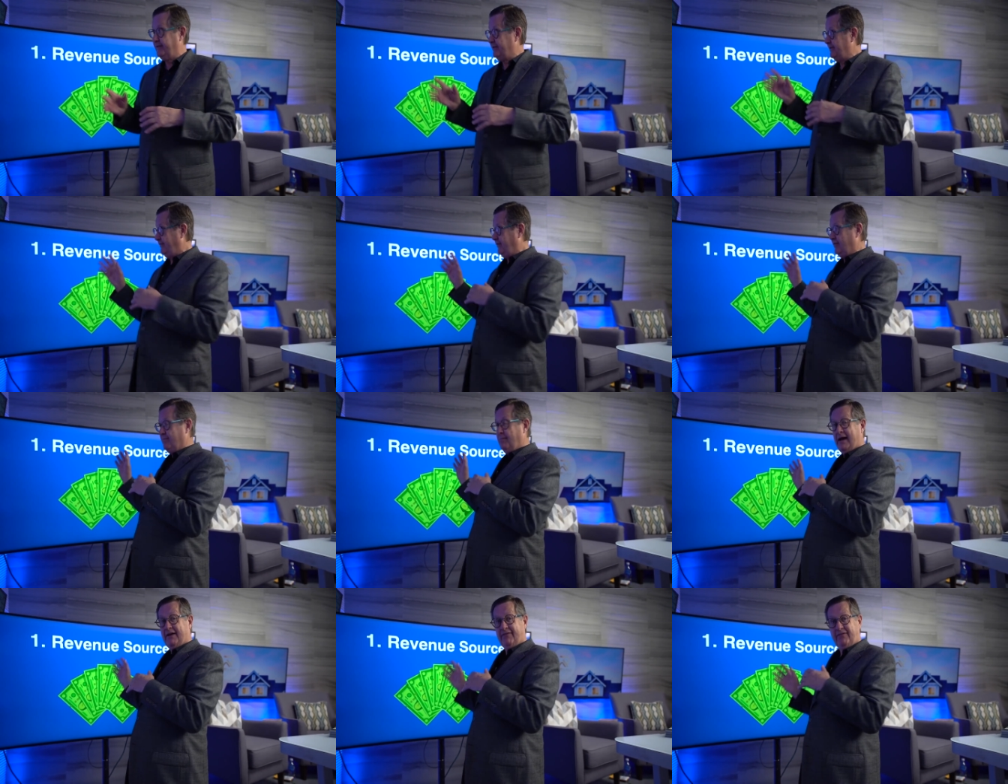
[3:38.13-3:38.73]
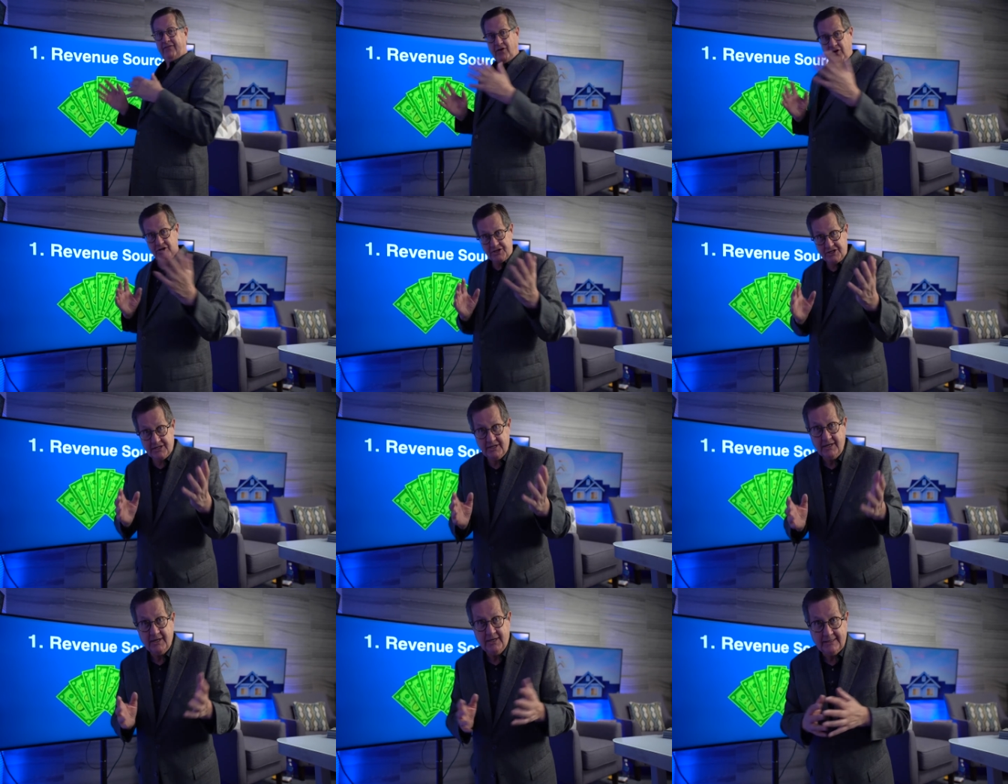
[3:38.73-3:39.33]
From my
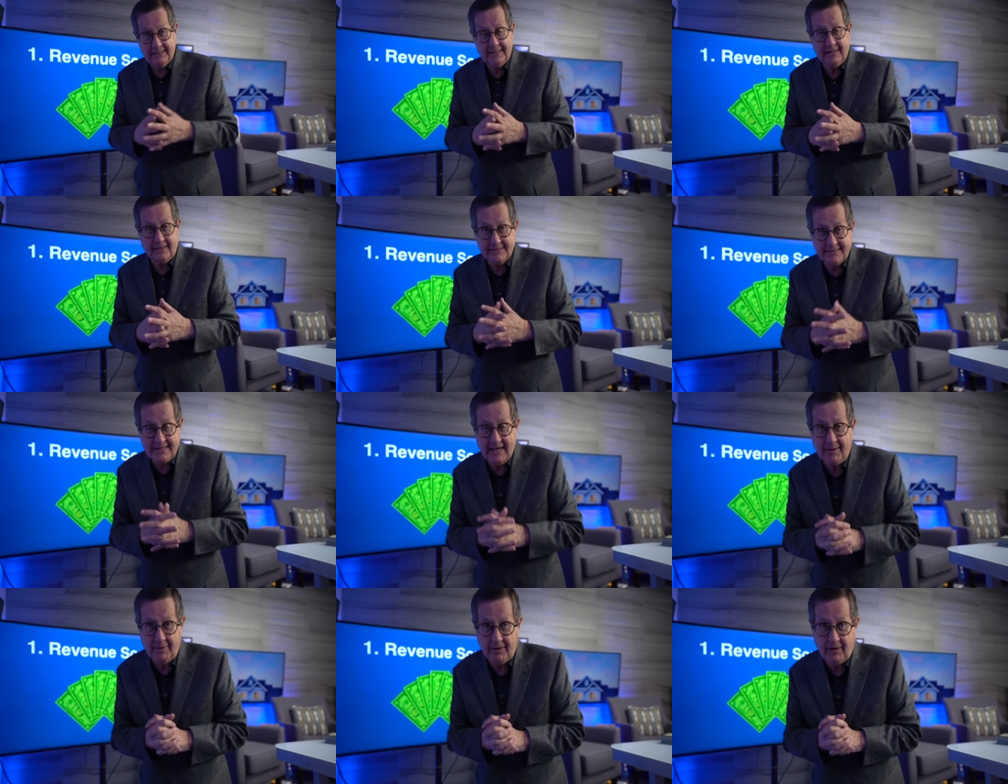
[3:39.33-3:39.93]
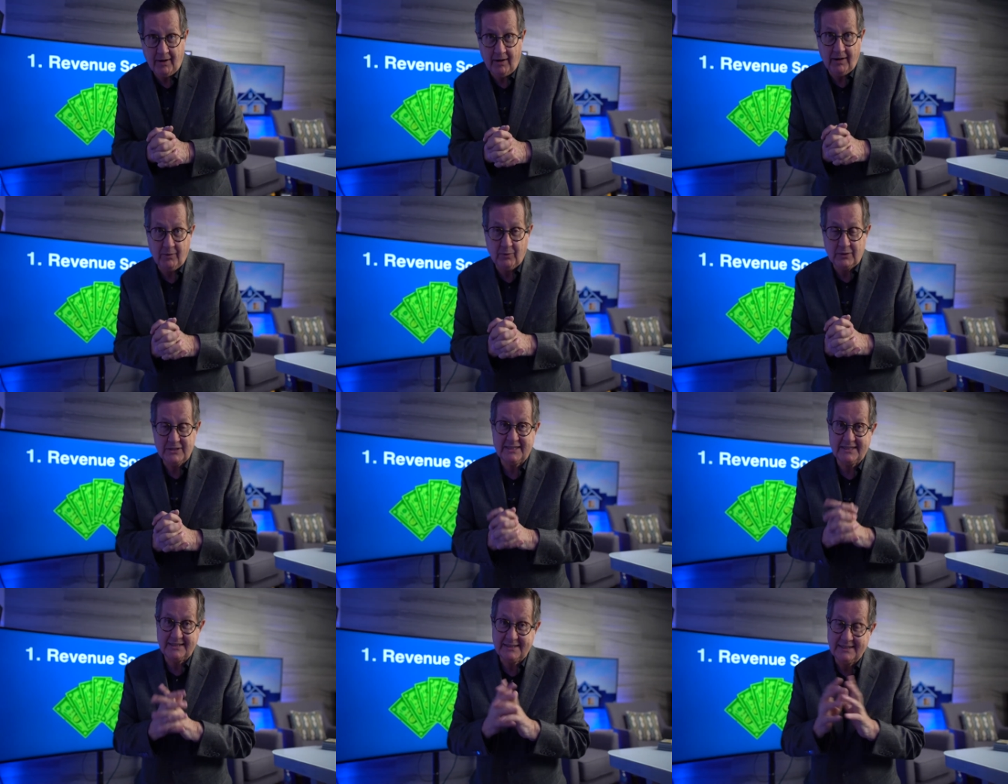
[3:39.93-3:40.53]
first little seminar, it
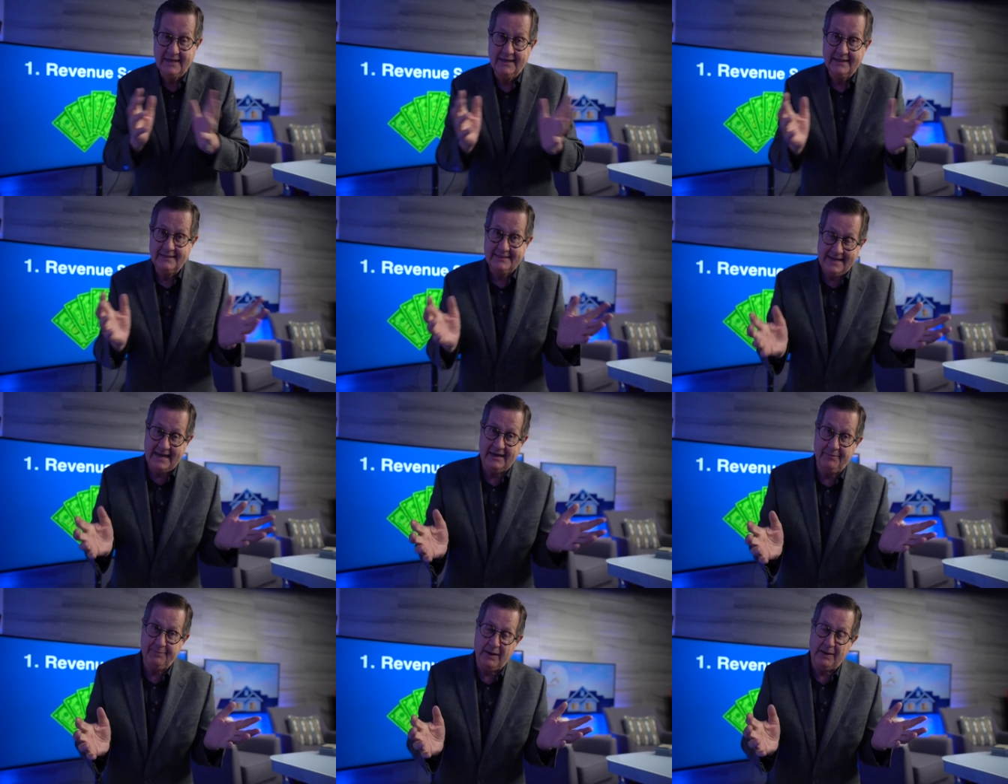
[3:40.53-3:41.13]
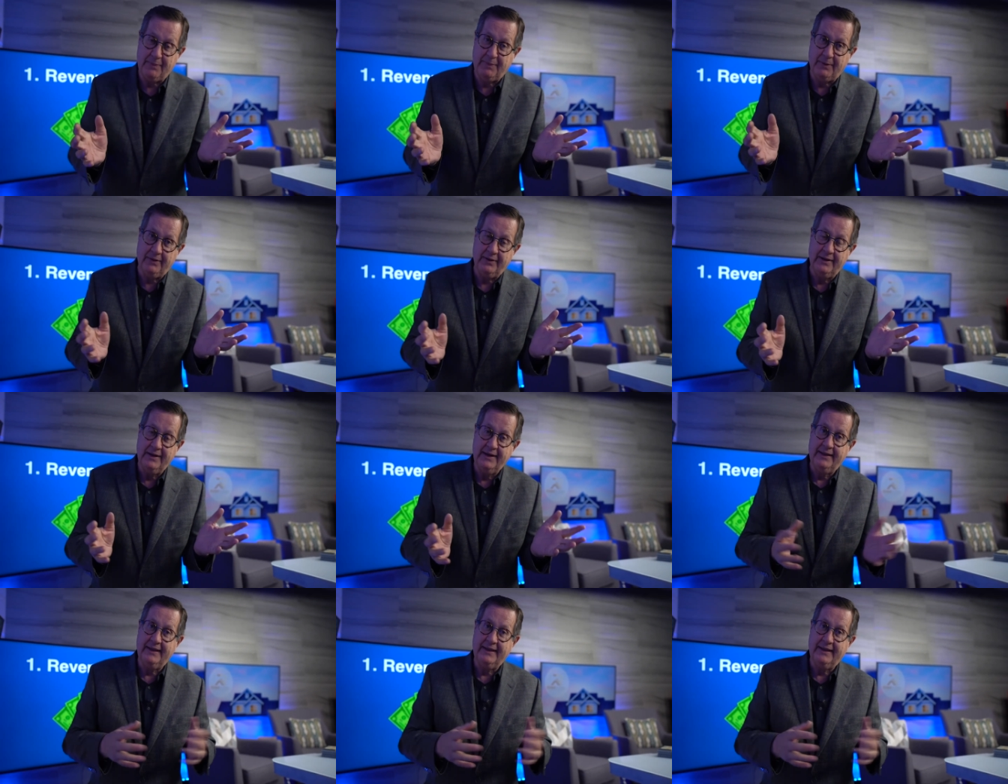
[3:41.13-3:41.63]
was 10 people.